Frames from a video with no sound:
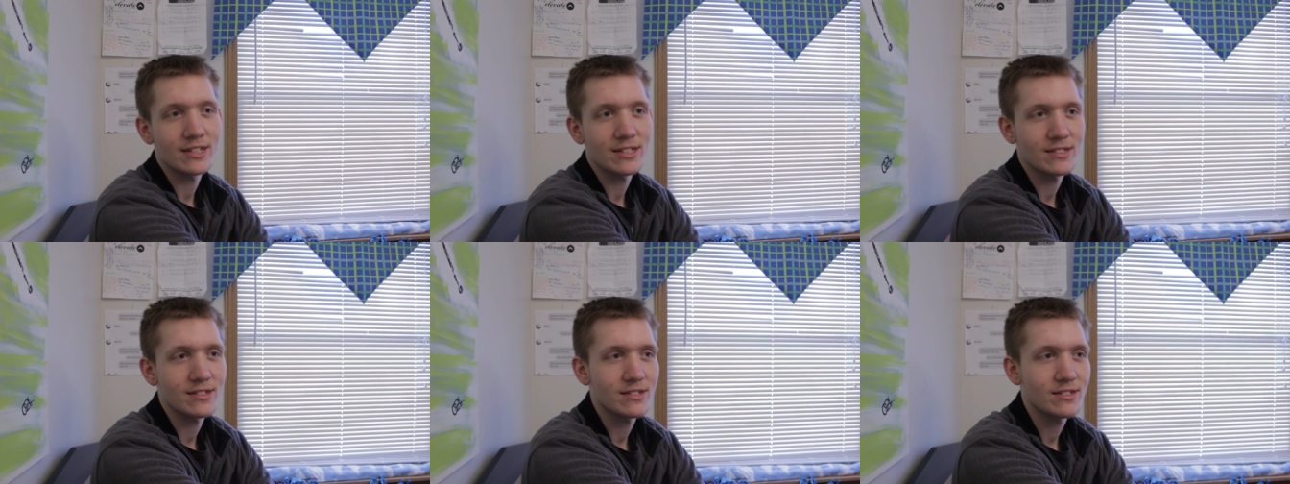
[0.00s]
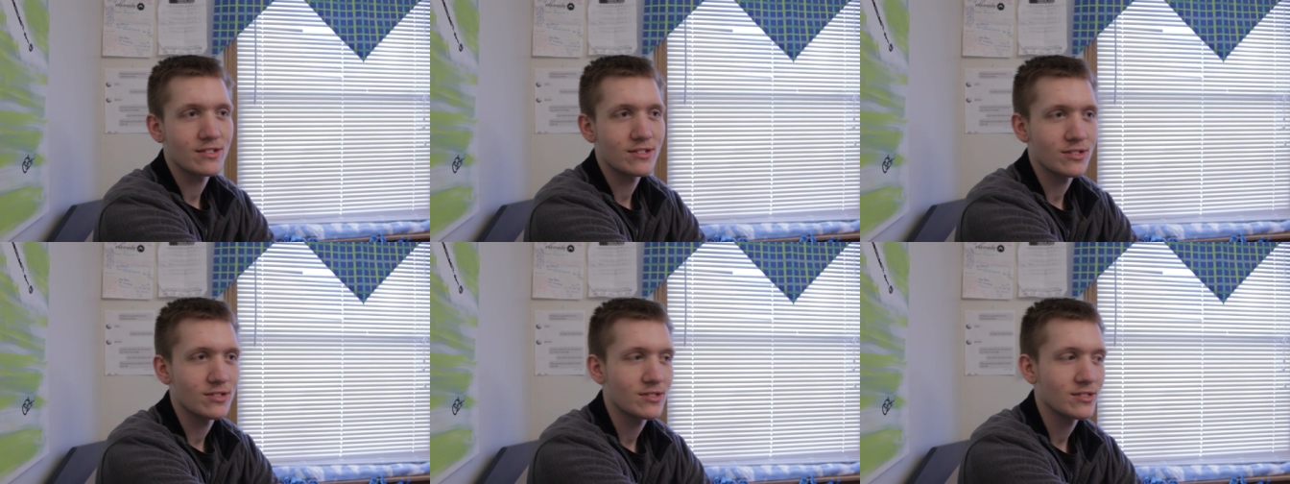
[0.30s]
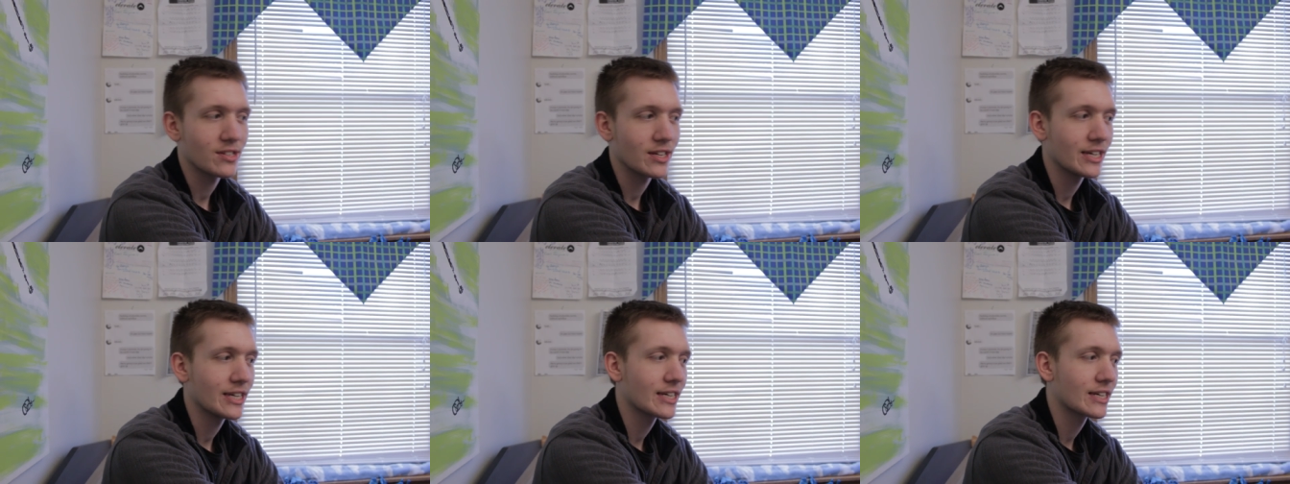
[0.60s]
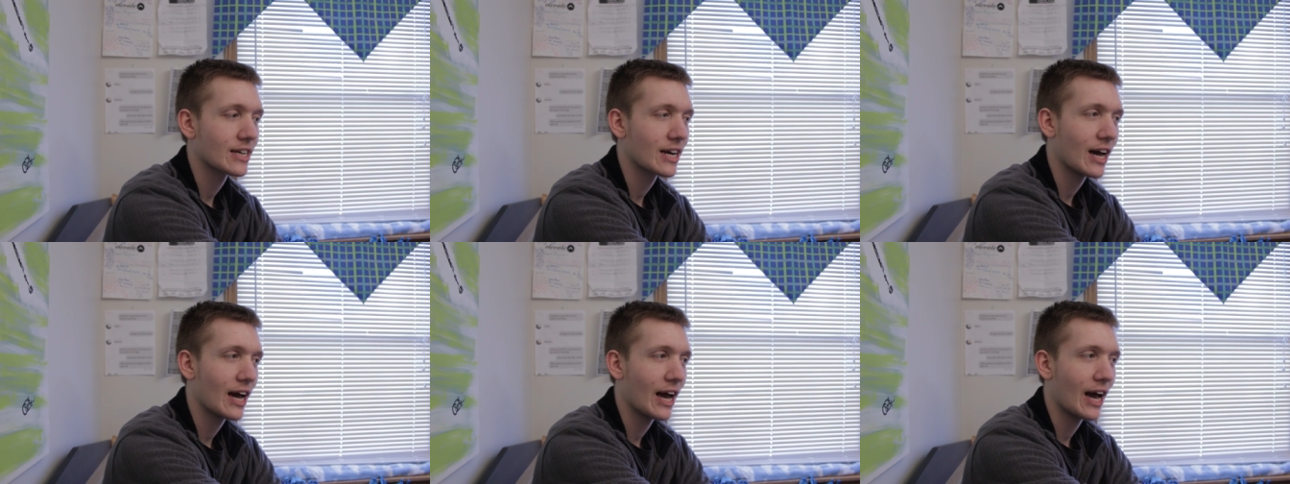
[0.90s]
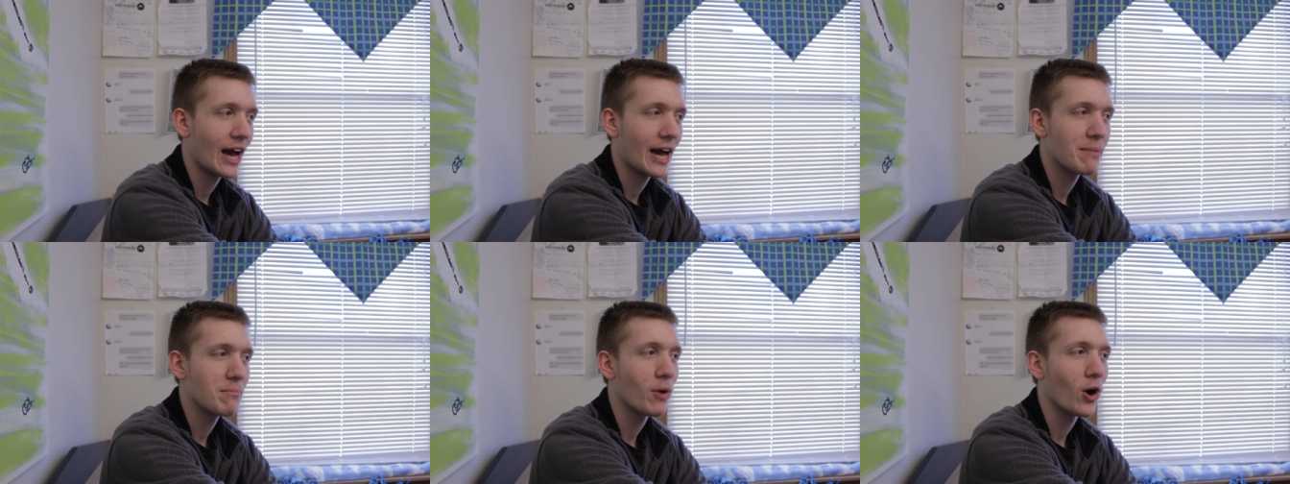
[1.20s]
cuz it's just like
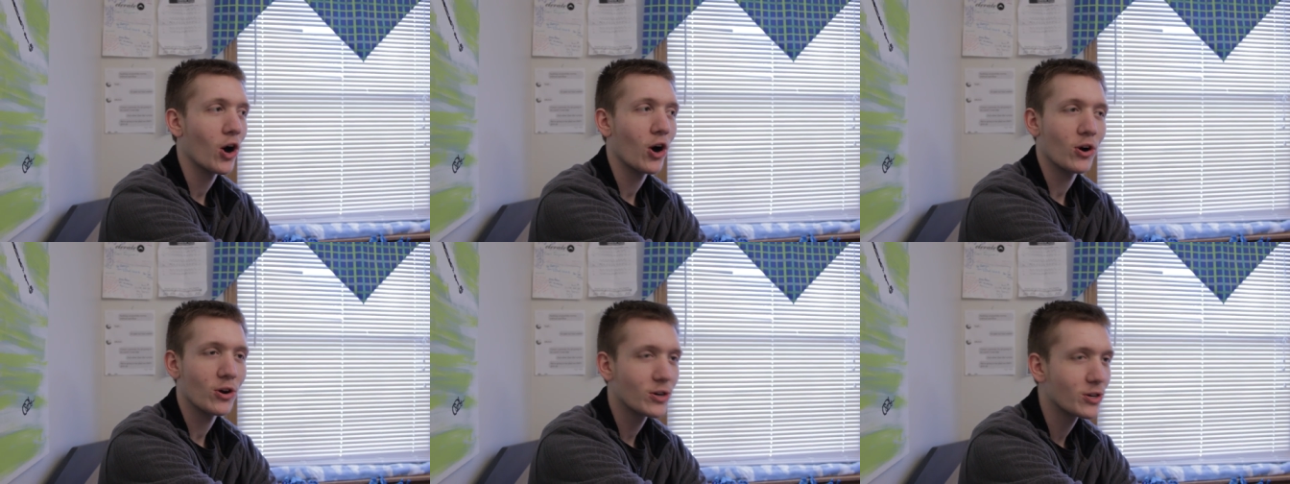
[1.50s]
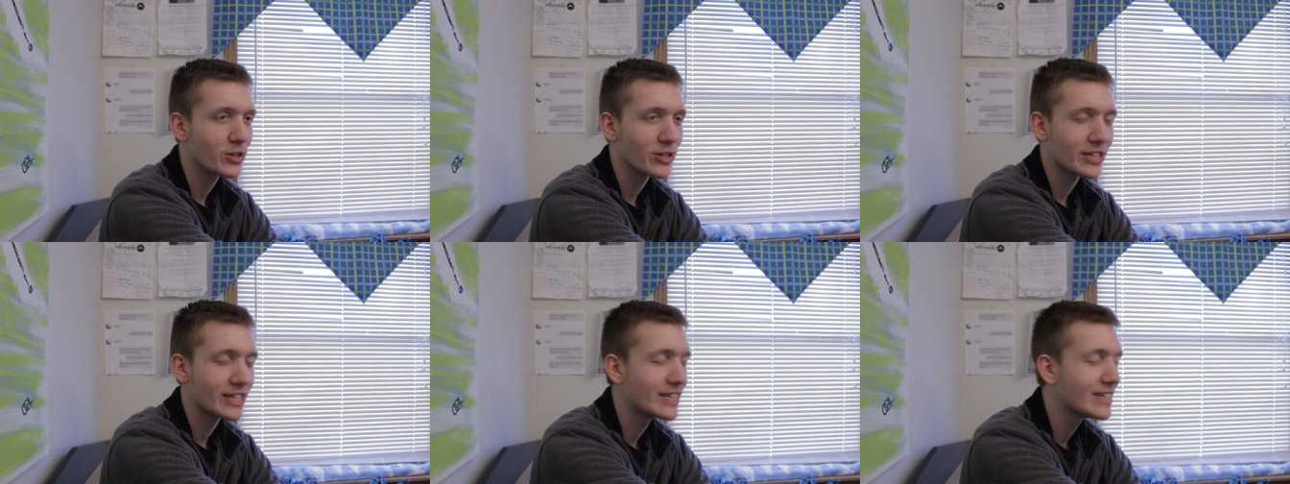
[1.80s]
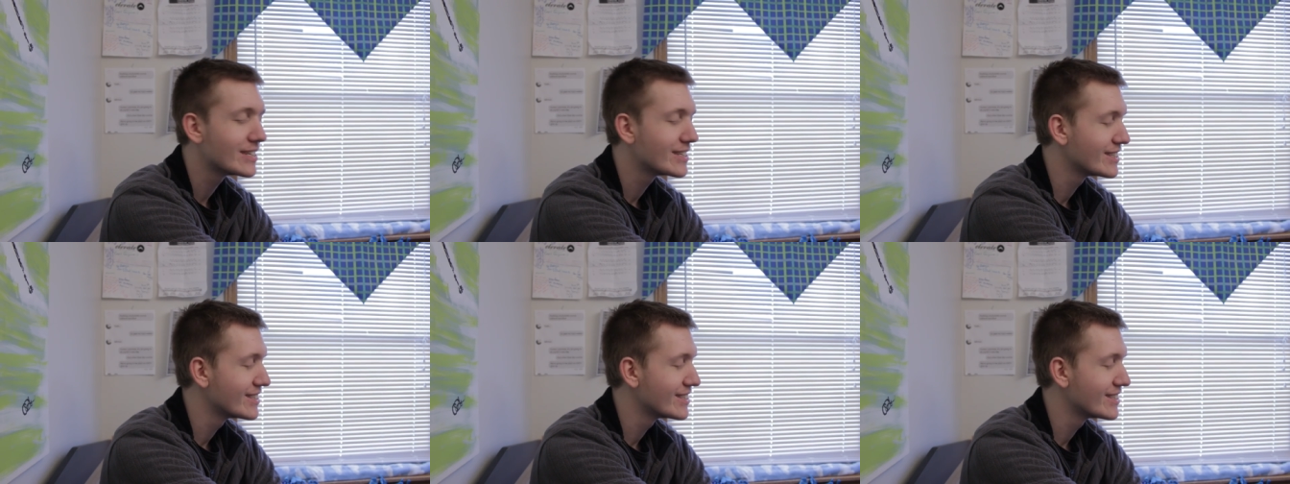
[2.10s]
I'm hungry.